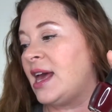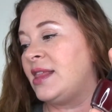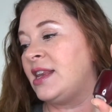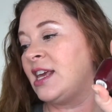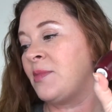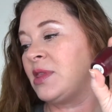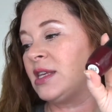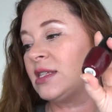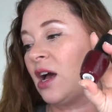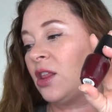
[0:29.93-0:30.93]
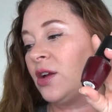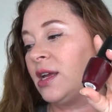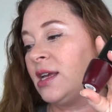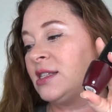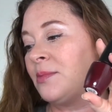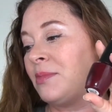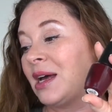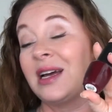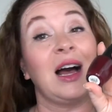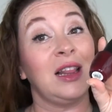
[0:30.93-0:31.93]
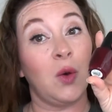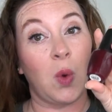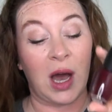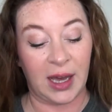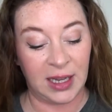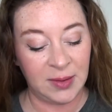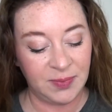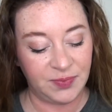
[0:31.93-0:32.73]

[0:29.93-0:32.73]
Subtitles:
and the name of this color is Magala Wine.